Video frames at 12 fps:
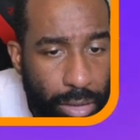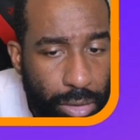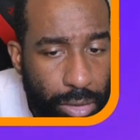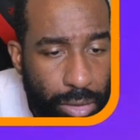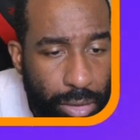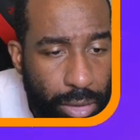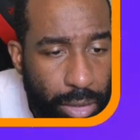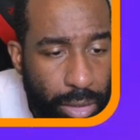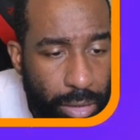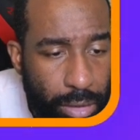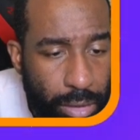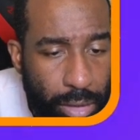so you can
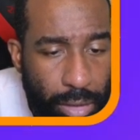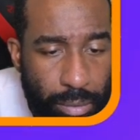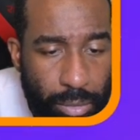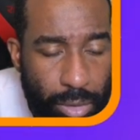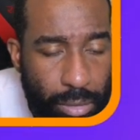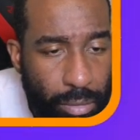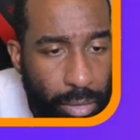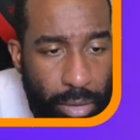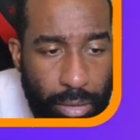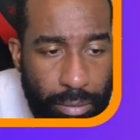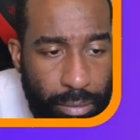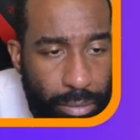easily
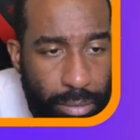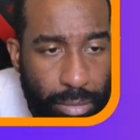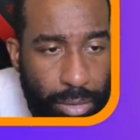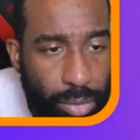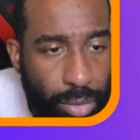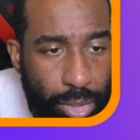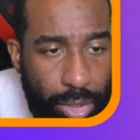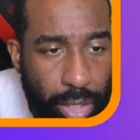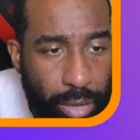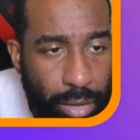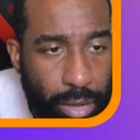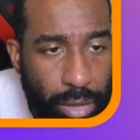switch
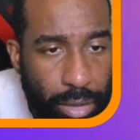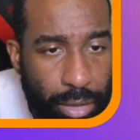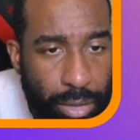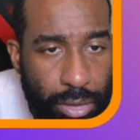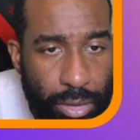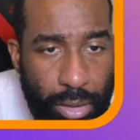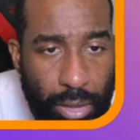out colors